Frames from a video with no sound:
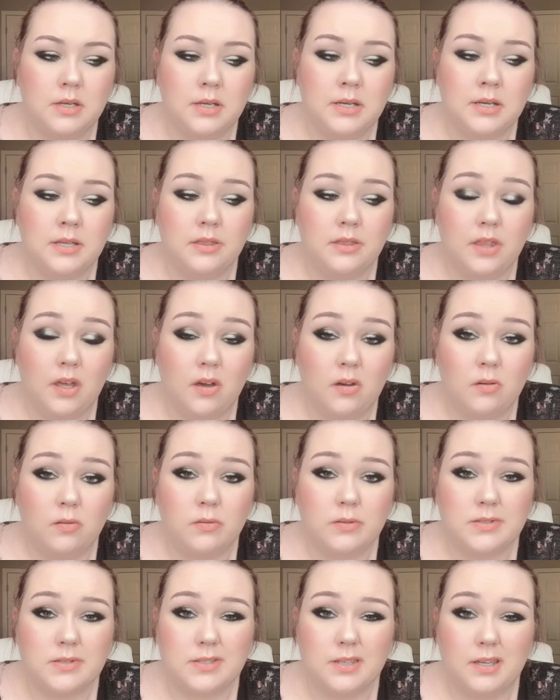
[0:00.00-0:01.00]

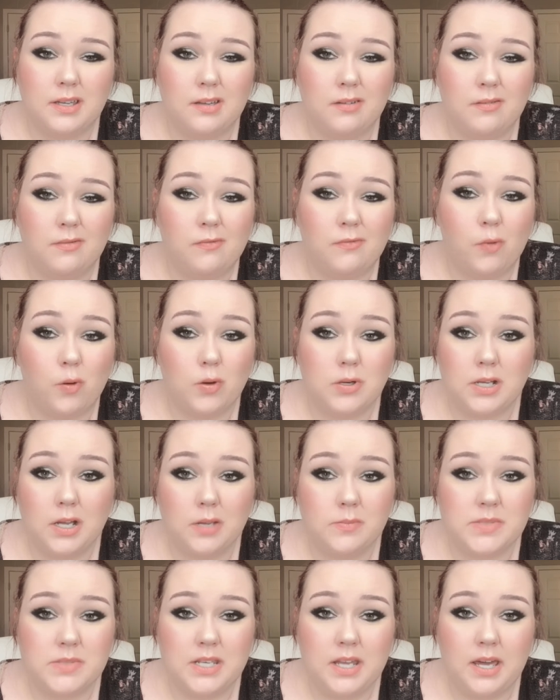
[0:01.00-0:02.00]
those like 4
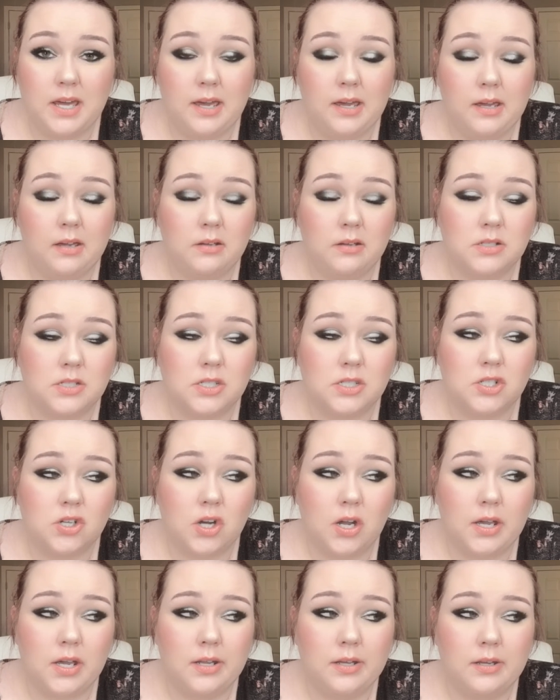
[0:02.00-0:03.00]
times a day to
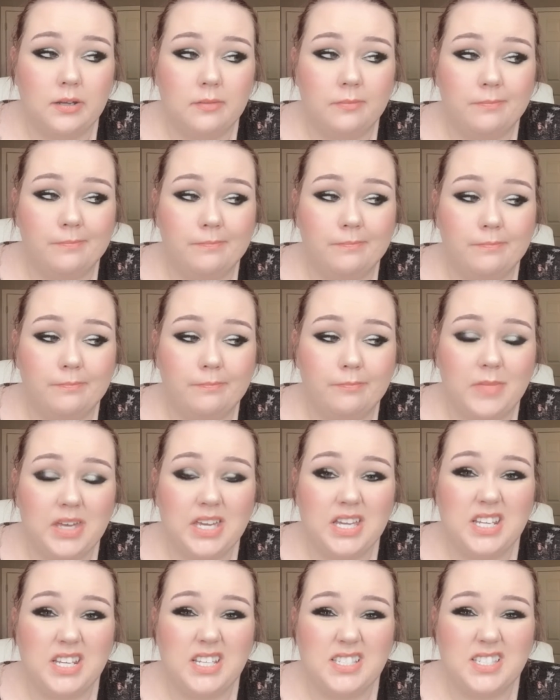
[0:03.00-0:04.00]
try to make
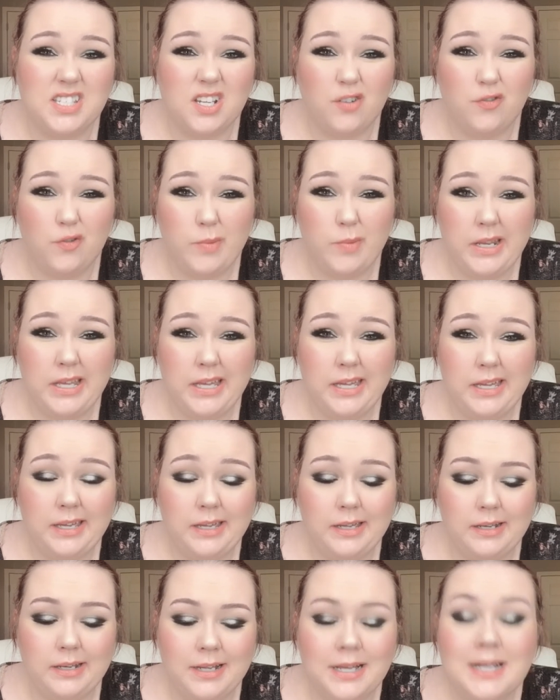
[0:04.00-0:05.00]
it easier for me to
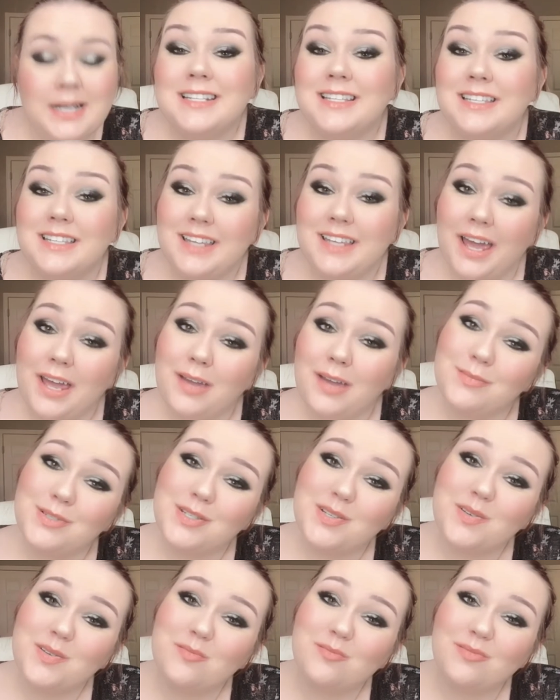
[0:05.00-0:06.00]
eat. Today I'm
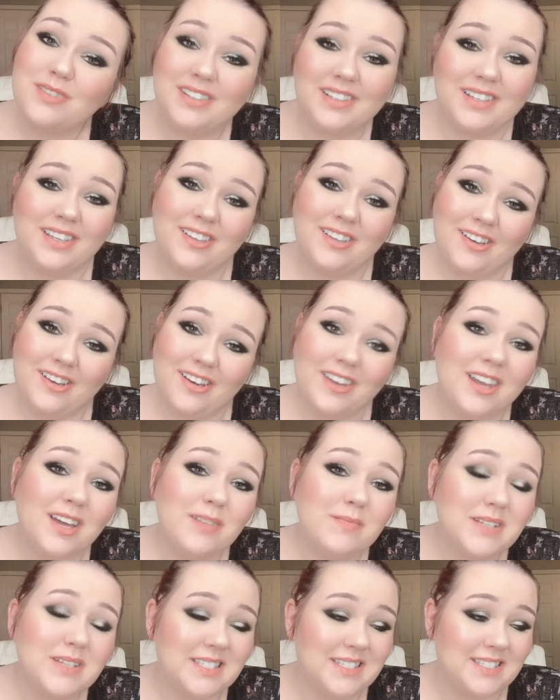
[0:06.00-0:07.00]
doing really good. I'm
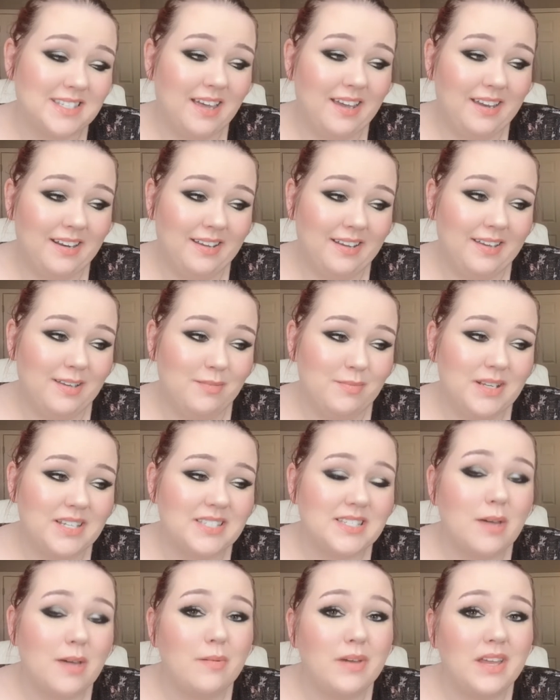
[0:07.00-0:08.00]
excited because
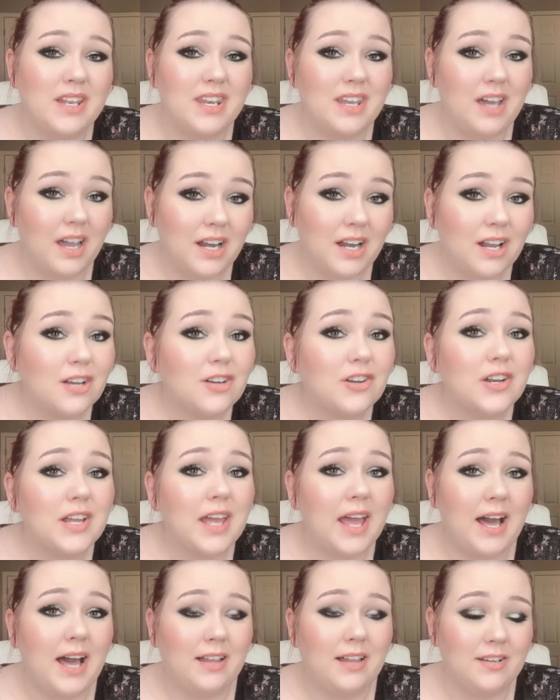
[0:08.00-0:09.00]
I'm at 900
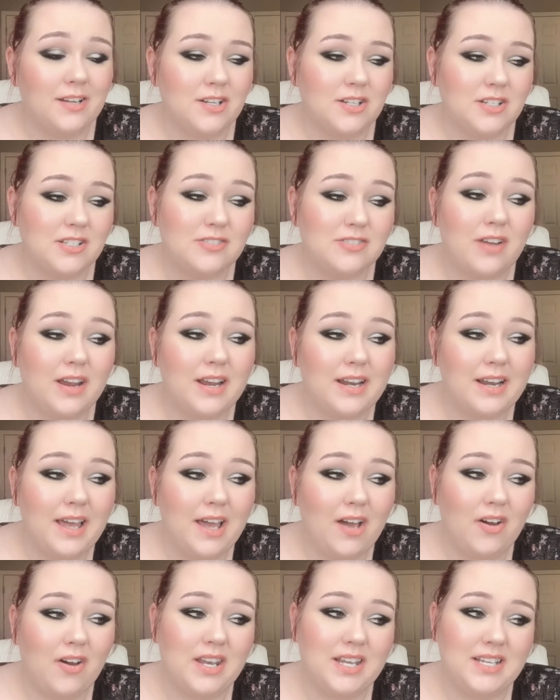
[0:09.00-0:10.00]
calories right
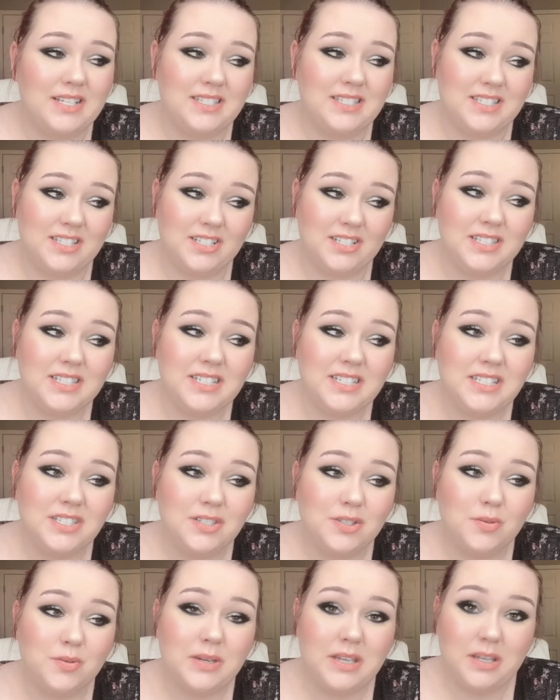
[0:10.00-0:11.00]
now and I still need
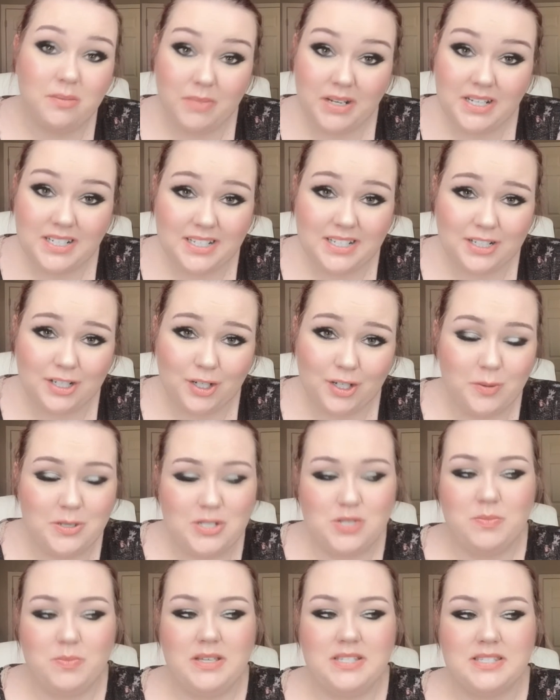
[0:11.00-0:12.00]
to eat my dinner,
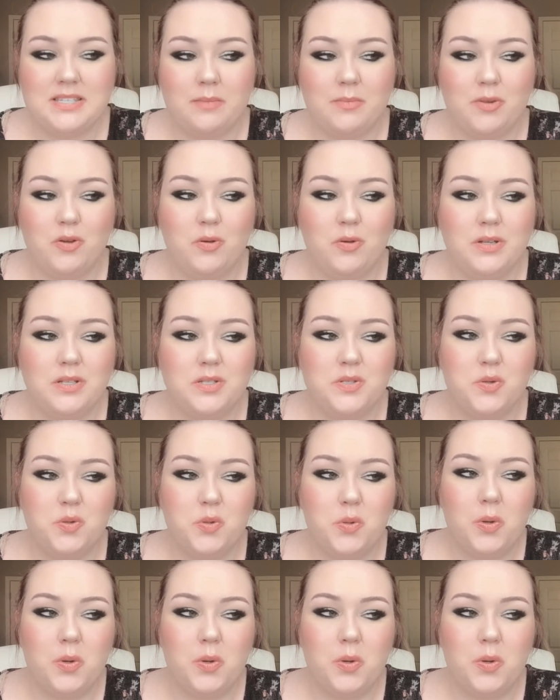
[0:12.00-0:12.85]
which means I'm going to